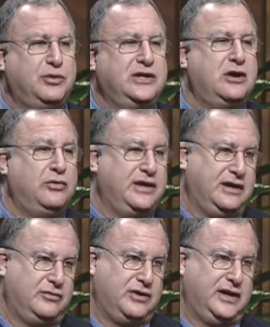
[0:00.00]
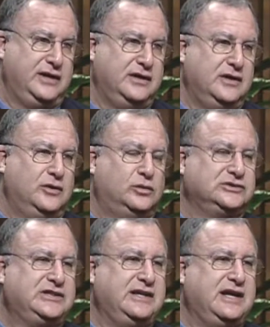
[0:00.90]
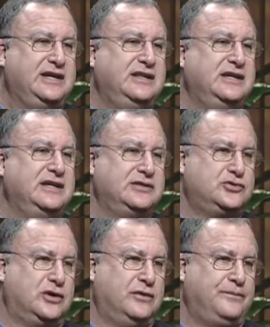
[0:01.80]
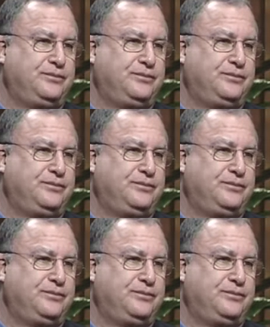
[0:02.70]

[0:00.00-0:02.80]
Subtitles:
We know that already. We'll say that in the intro.